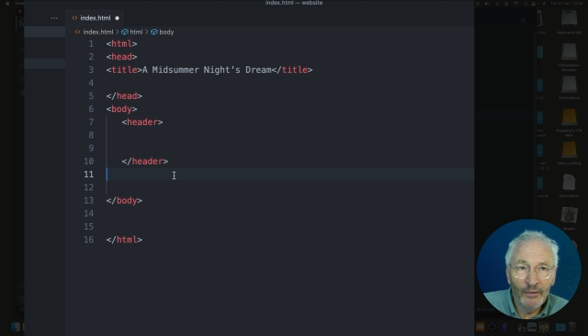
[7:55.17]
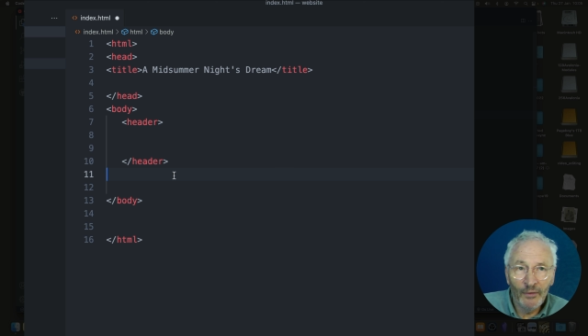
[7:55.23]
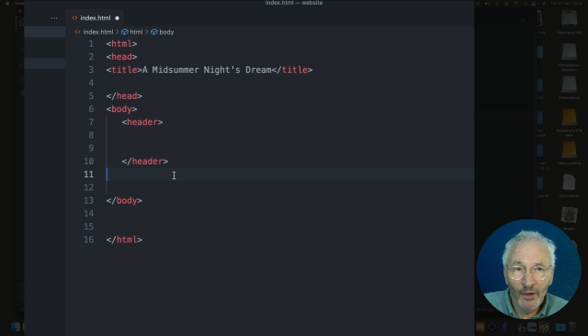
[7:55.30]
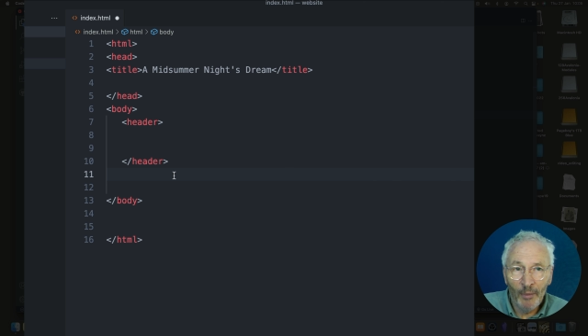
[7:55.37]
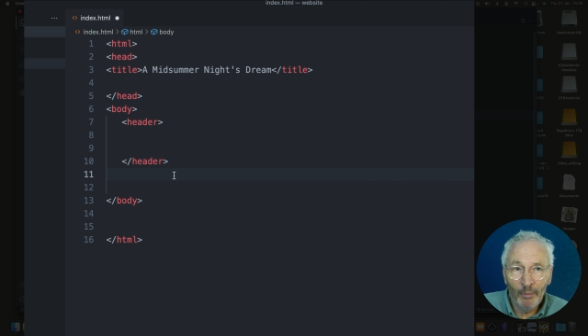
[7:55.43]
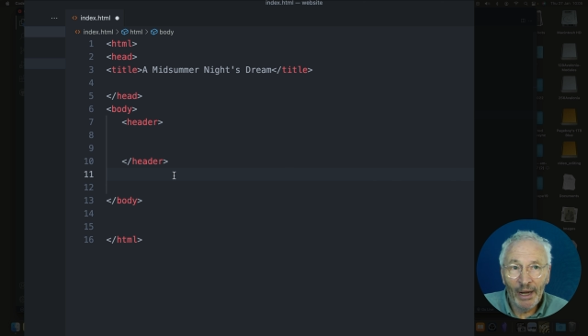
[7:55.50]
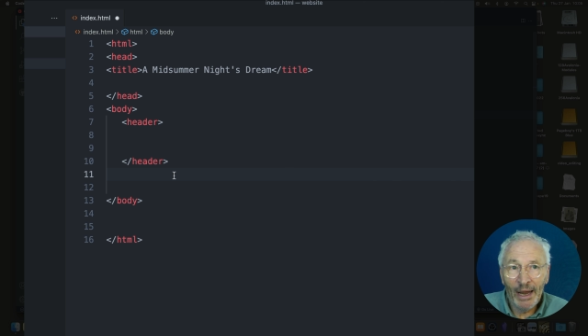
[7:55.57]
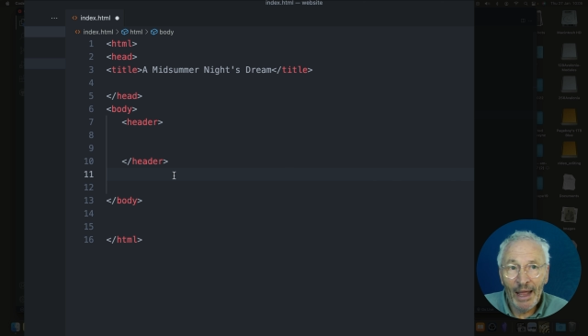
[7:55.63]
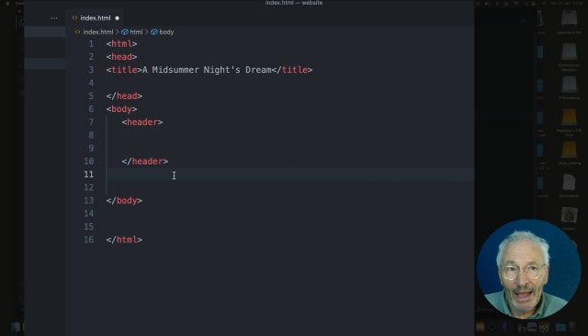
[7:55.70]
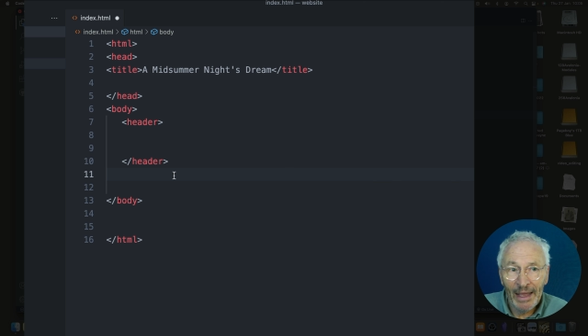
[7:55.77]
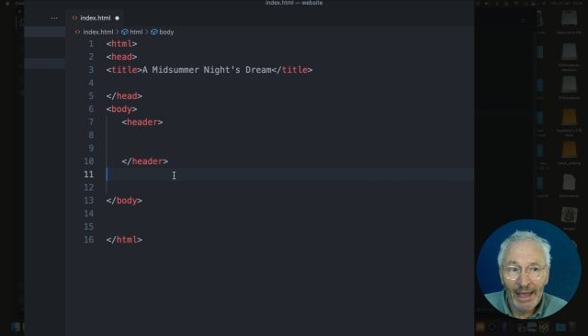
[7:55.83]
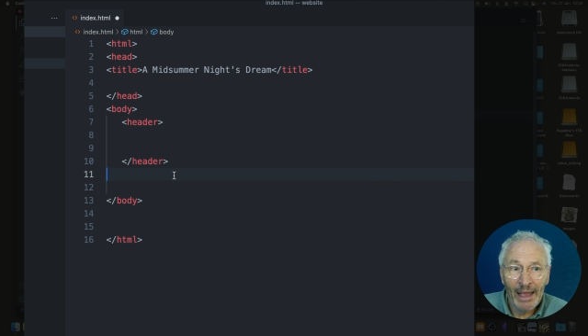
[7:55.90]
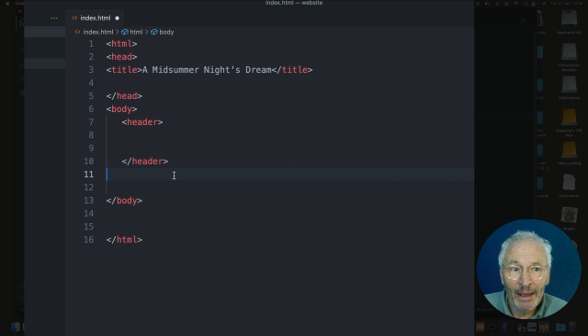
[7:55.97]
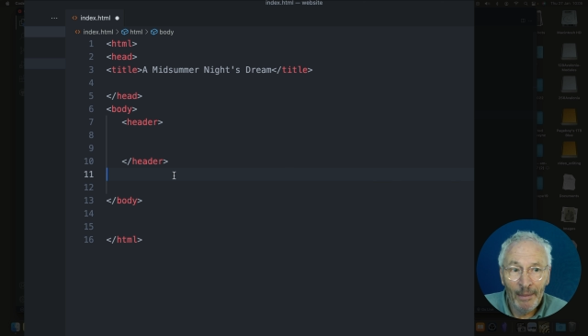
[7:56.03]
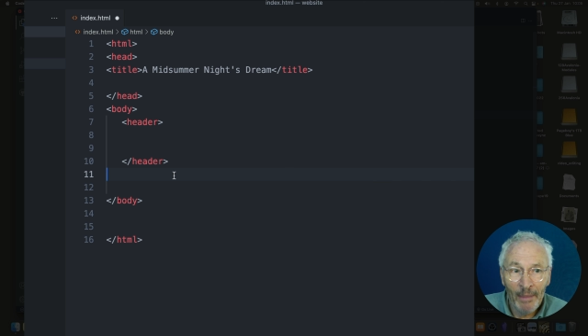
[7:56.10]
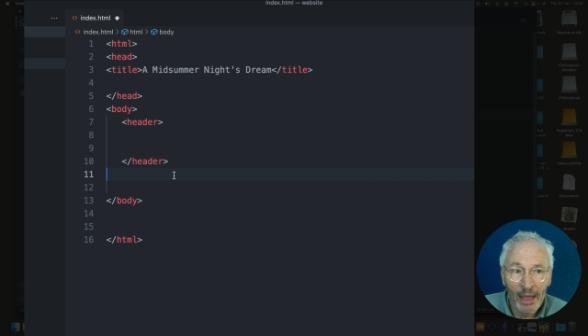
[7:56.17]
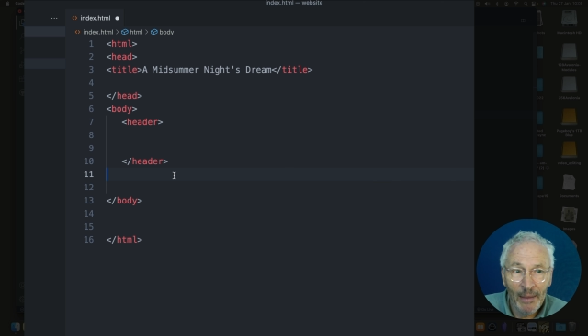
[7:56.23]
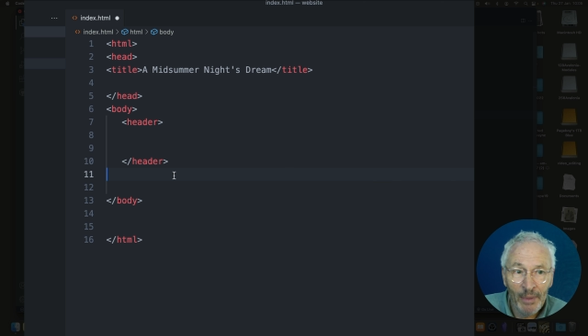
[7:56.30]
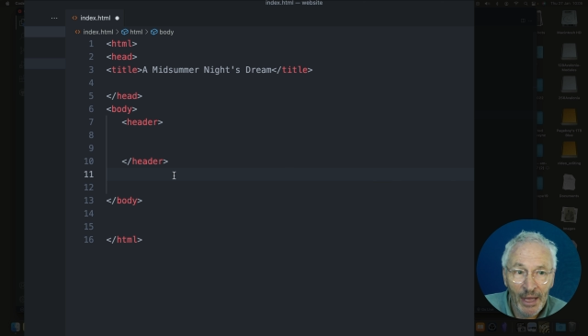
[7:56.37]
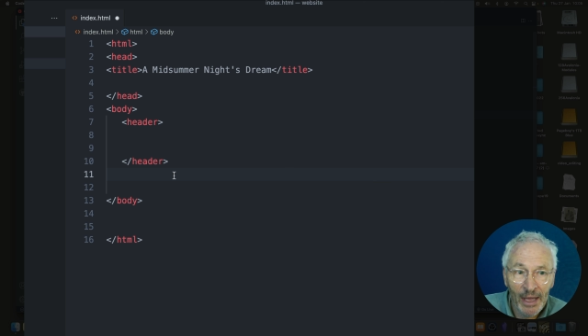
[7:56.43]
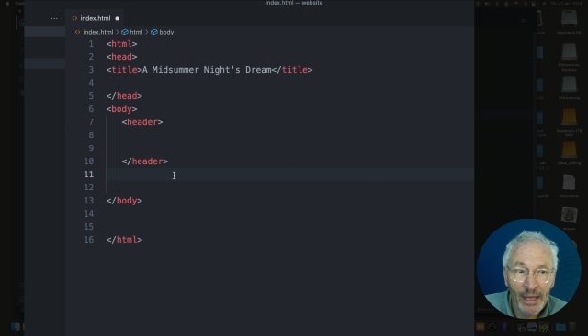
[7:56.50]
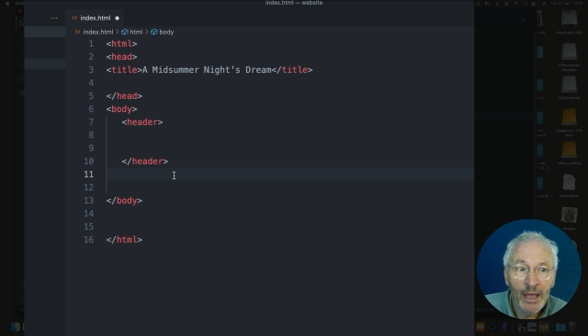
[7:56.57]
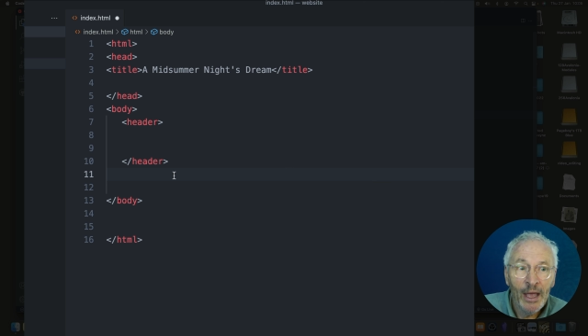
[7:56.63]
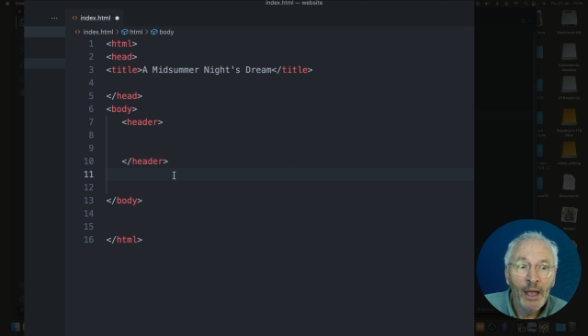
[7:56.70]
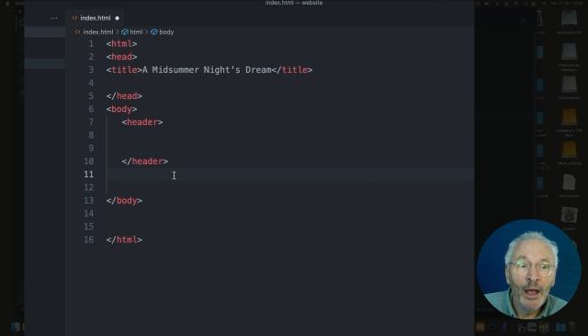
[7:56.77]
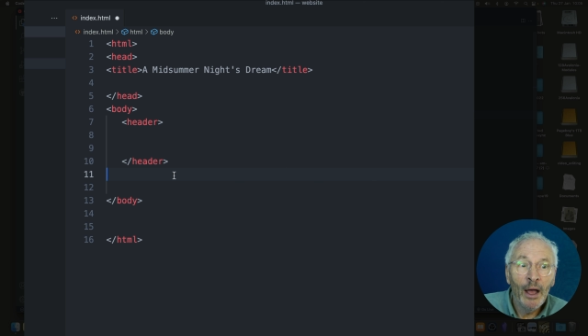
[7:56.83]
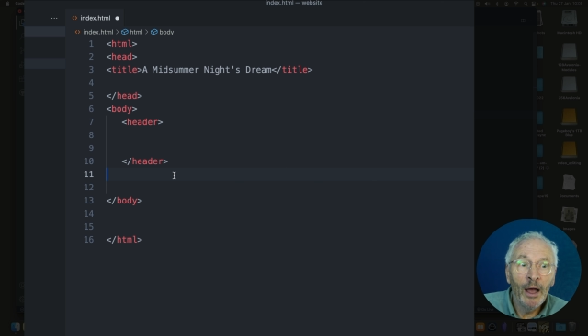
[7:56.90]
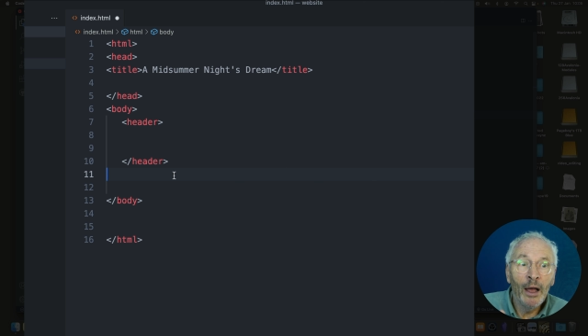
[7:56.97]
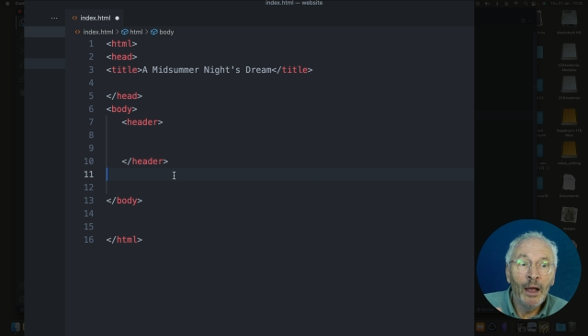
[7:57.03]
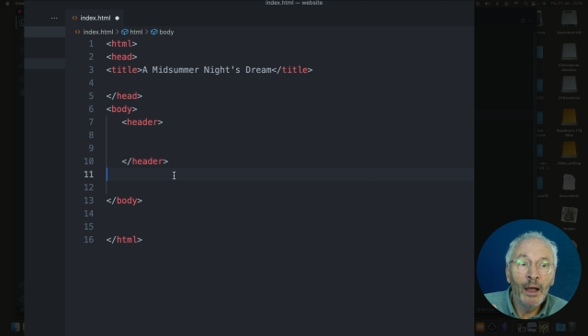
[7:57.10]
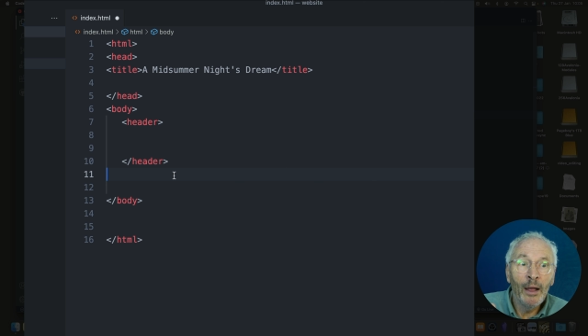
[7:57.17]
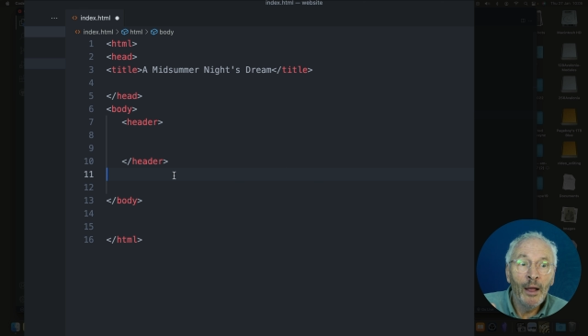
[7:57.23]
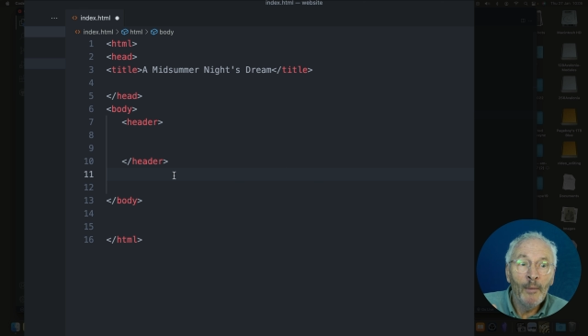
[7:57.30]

our play here, maybe. But